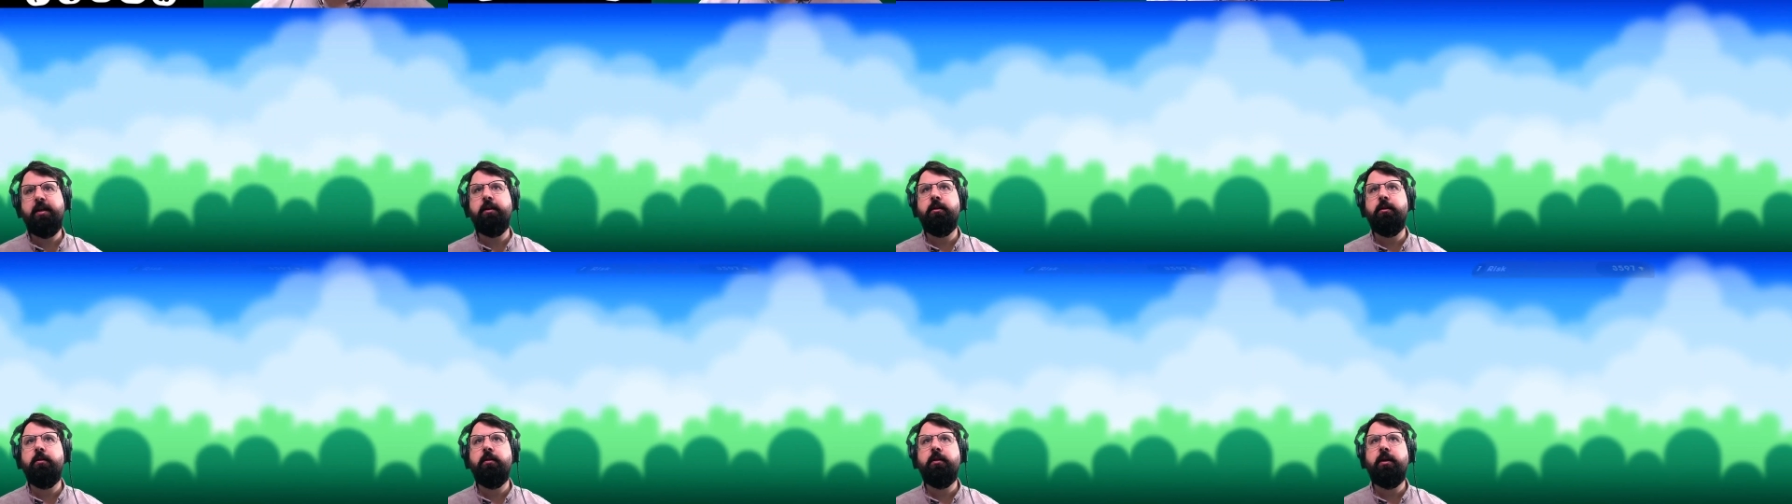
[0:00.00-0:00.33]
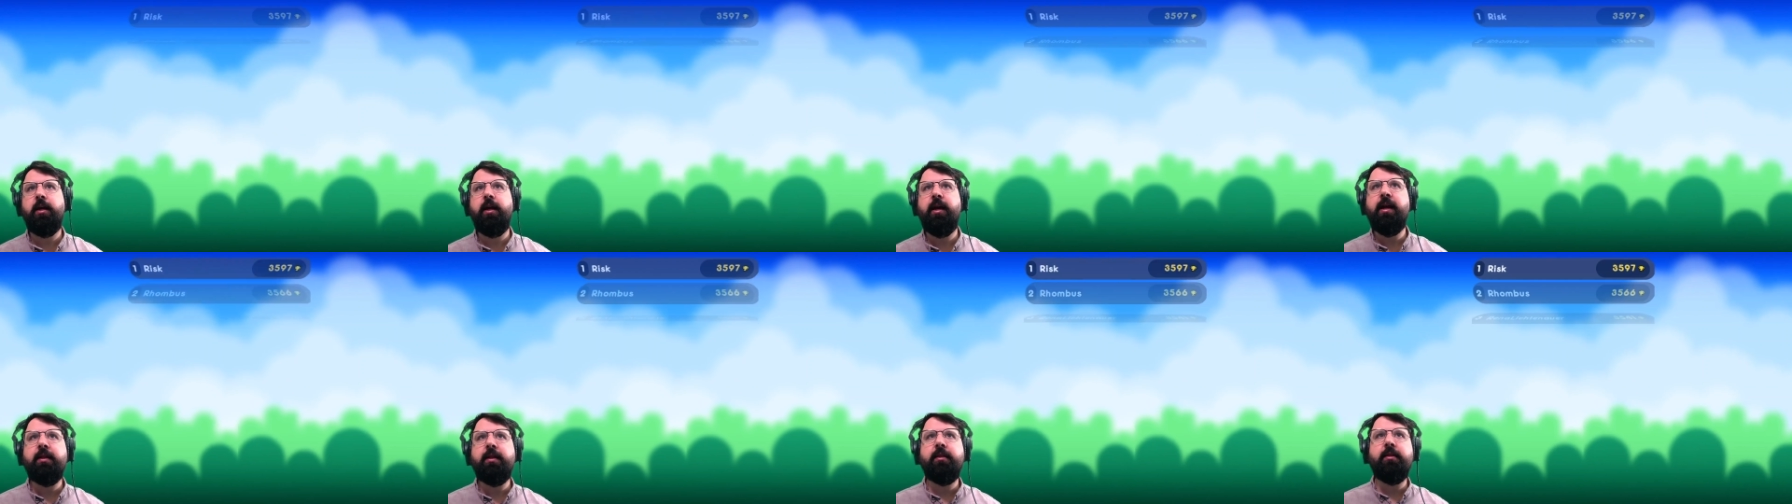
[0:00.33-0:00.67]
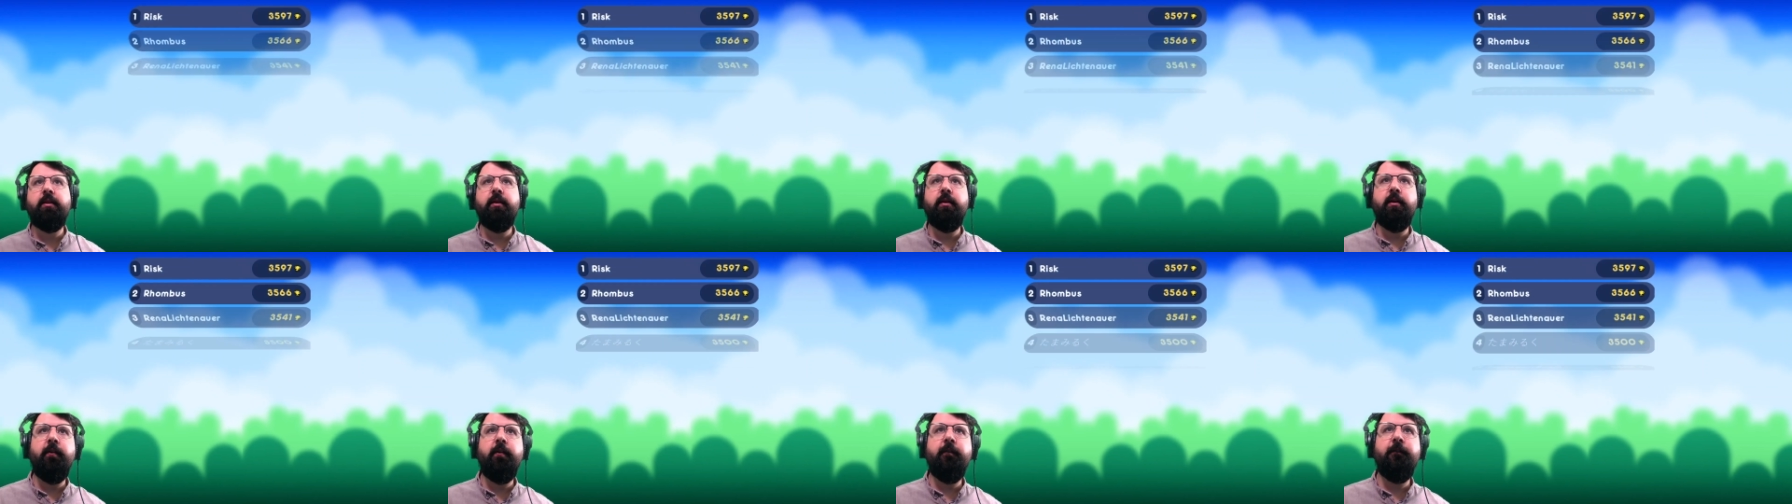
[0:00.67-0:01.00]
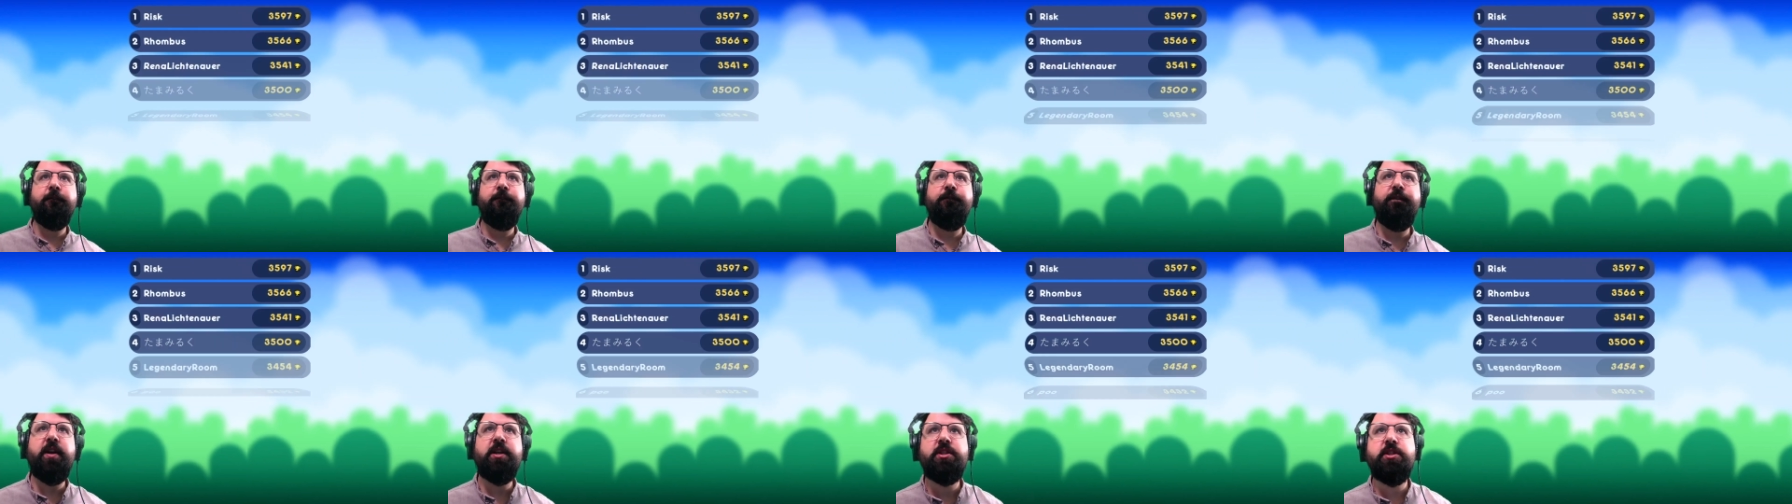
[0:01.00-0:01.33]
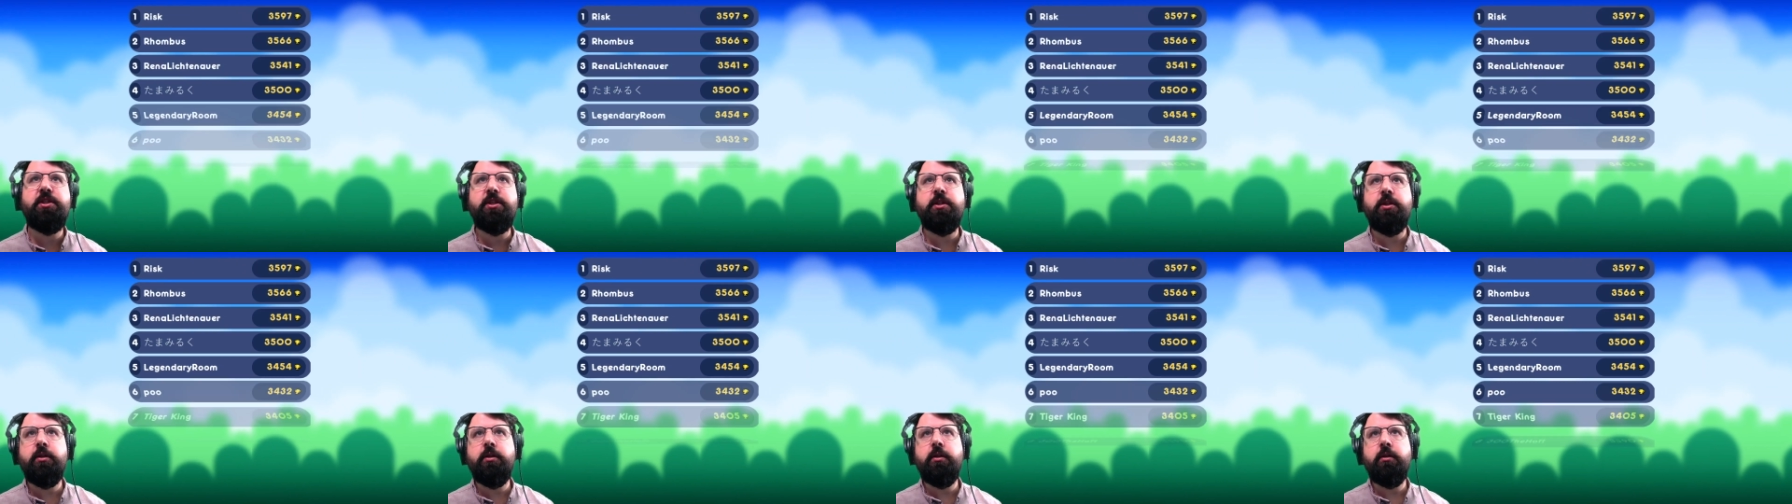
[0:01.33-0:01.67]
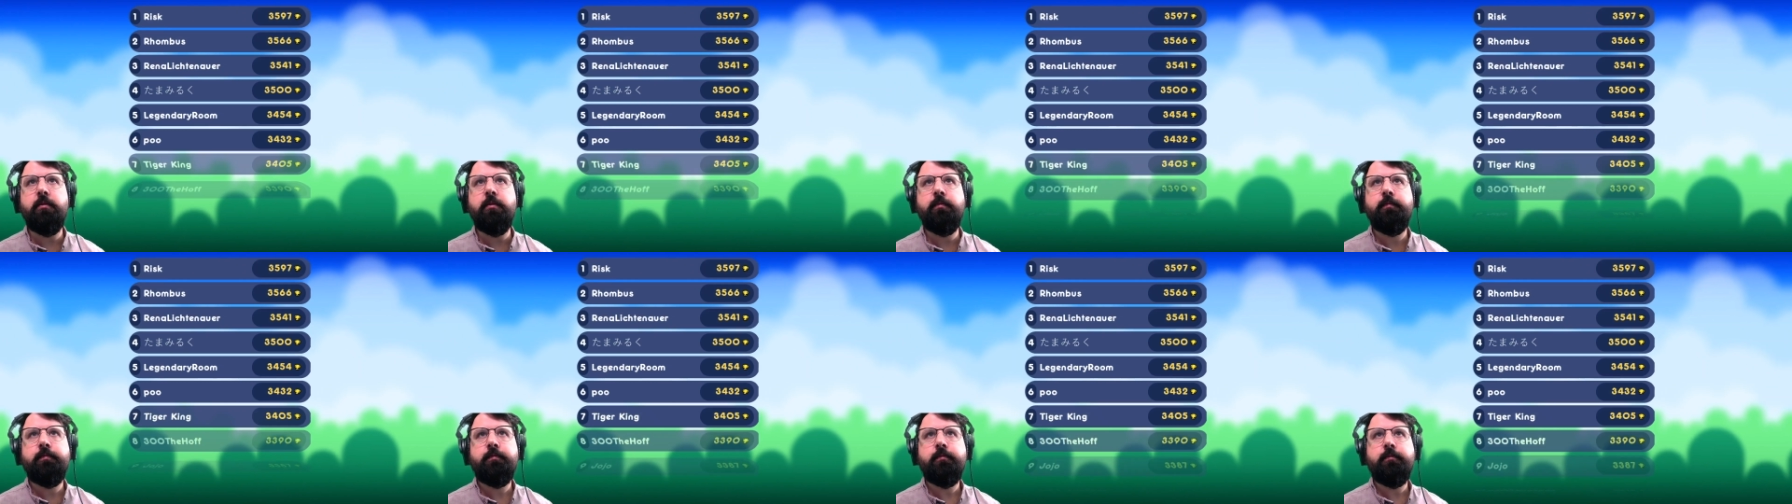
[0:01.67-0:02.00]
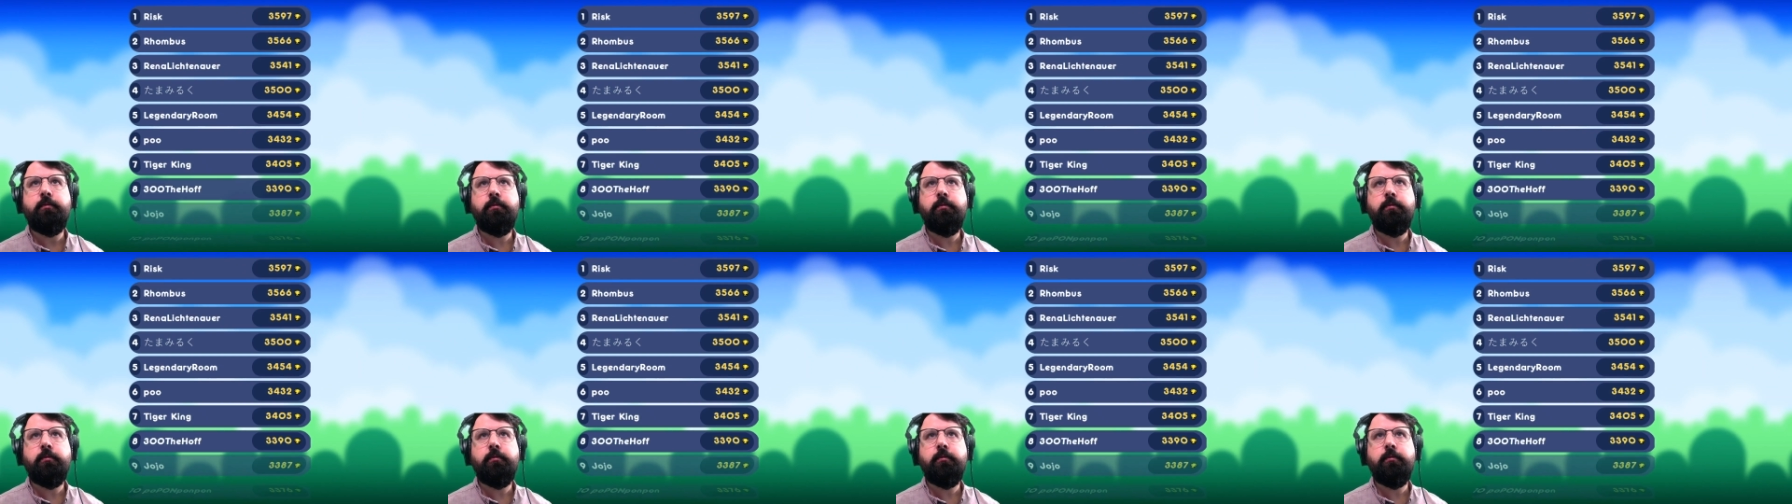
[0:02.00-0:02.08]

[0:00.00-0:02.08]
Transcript: take a look at the official,